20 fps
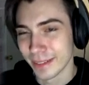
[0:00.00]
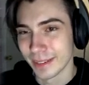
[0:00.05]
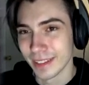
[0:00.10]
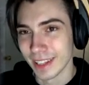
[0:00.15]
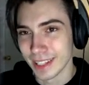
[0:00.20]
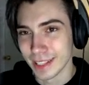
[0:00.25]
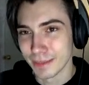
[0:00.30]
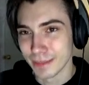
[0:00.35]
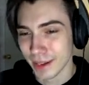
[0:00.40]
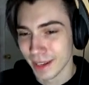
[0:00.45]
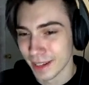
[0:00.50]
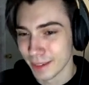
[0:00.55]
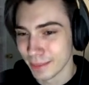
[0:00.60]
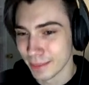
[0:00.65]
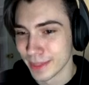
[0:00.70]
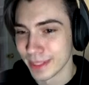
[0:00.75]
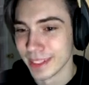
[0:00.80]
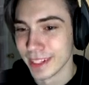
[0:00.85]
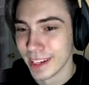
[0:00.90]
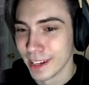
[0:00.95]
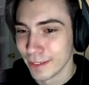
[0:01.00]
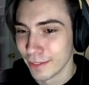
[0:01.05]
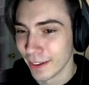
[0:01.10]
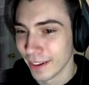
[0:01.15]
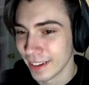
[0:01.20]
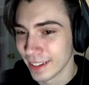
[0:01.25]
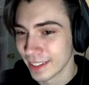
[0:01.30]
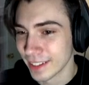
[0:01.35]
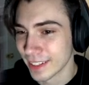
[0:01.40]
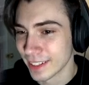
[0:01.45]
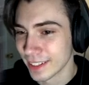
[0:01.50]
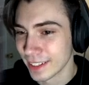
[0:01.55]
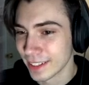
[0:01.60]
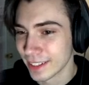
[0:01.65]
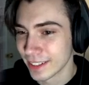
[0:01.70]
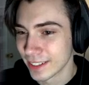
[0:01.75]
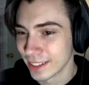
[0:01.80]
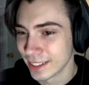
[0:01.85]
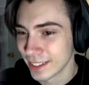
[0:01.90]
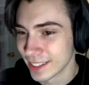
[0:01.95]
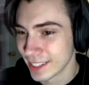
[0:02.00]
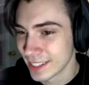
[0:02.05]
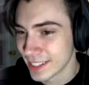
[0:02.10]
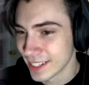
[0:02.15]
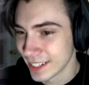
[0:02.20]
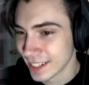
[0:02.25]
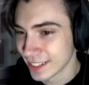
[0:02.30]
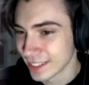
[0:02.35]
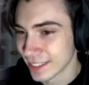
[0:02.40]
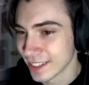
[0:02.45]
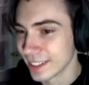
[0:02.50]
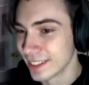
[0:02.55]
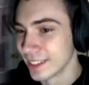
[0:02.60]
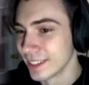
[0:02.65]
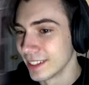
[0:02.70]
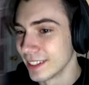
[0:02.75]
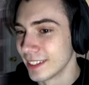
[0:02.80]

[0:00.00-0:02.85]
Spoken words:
That's my input. Finally, the girl, Cassandra,